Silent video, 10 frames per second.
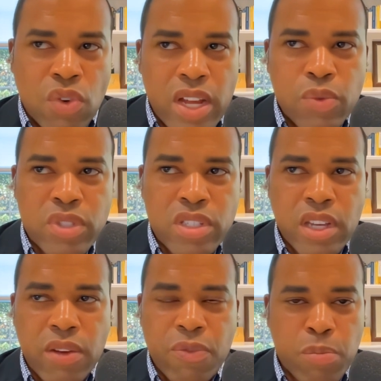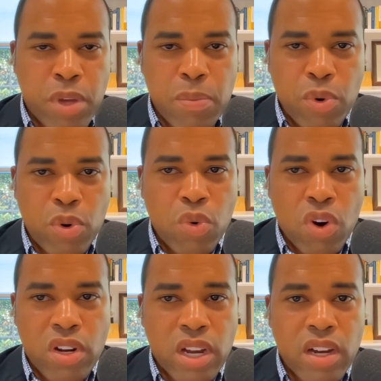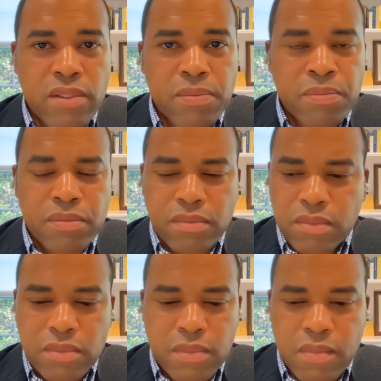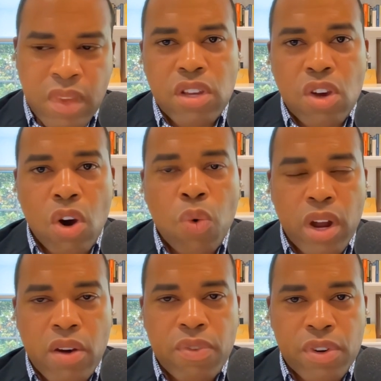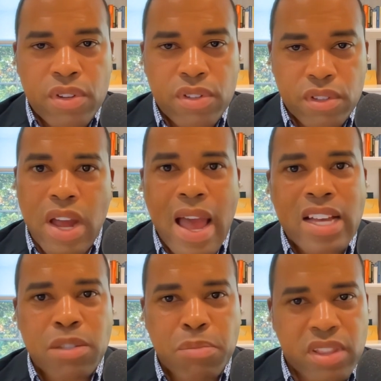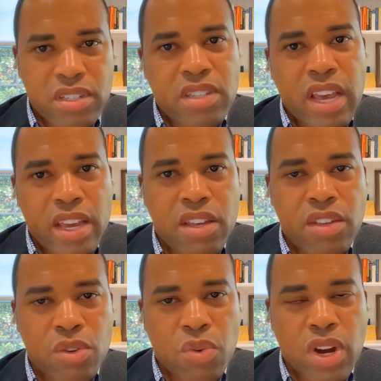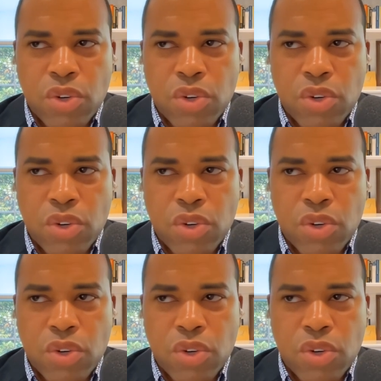So I would say for people who are young, go wherever your azimuth is taking you.